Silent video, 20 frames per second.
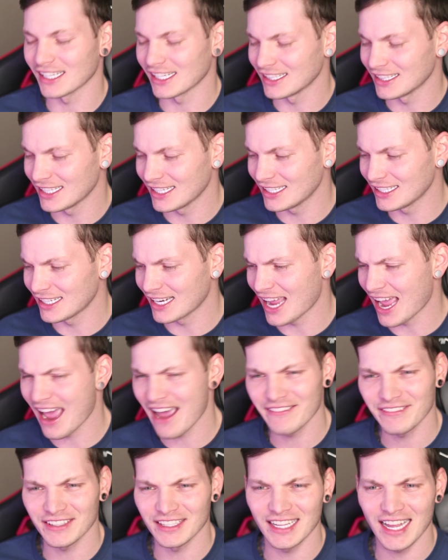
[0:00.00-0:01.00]
And then
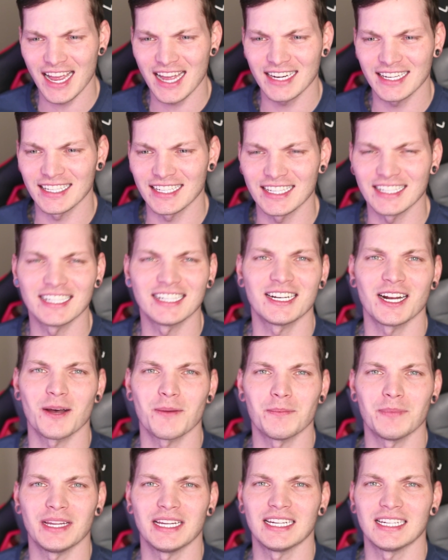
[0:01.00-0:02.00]
after that, it ended
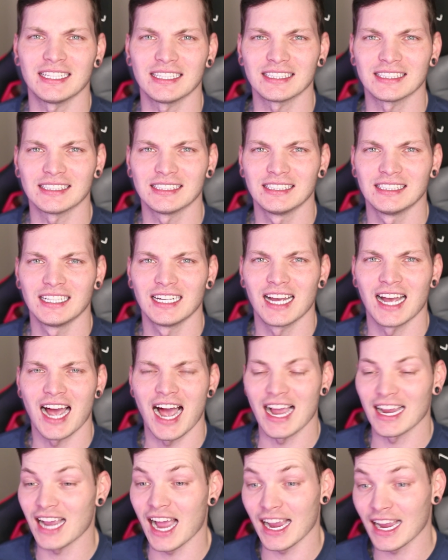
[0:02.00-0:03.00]
up being,
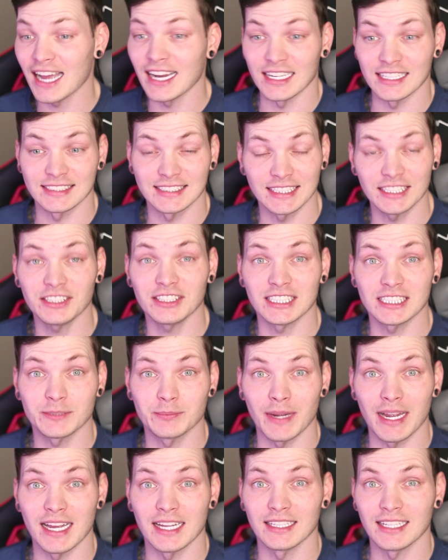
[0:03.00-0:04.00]
I, I got in a serious
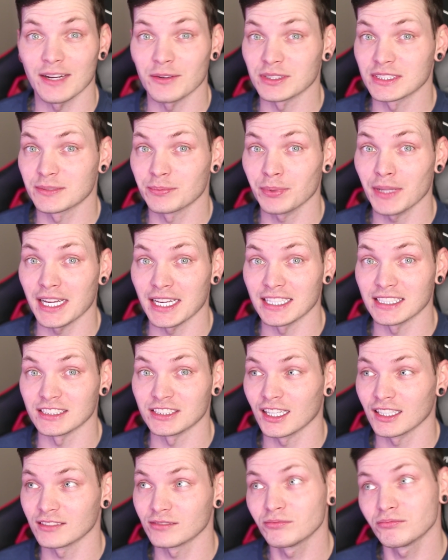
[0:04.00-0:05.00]
band that was playing
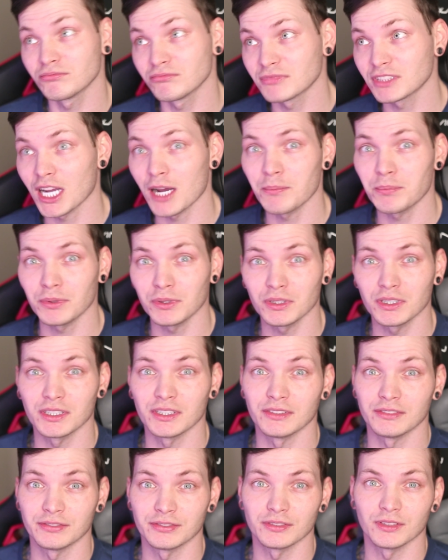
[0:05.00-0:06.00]
a couple
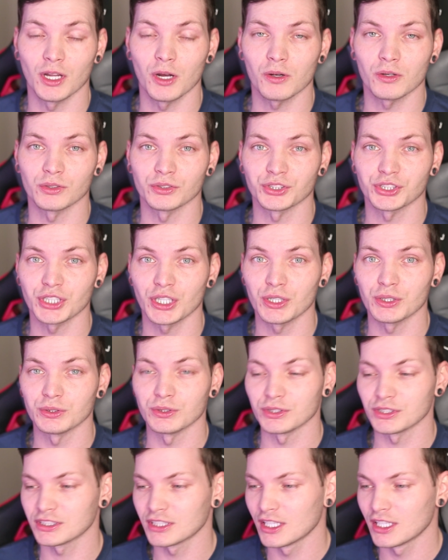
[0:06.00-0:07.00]
of local
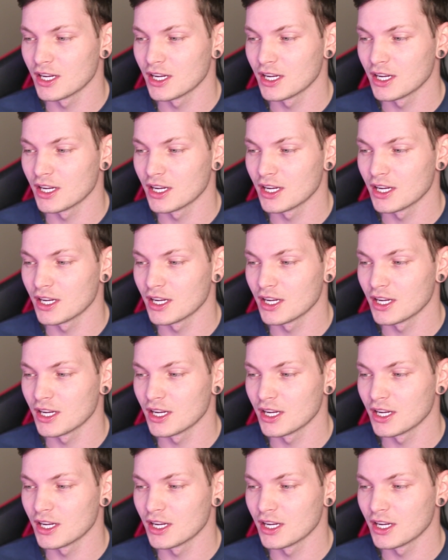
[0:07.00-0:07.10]
shows,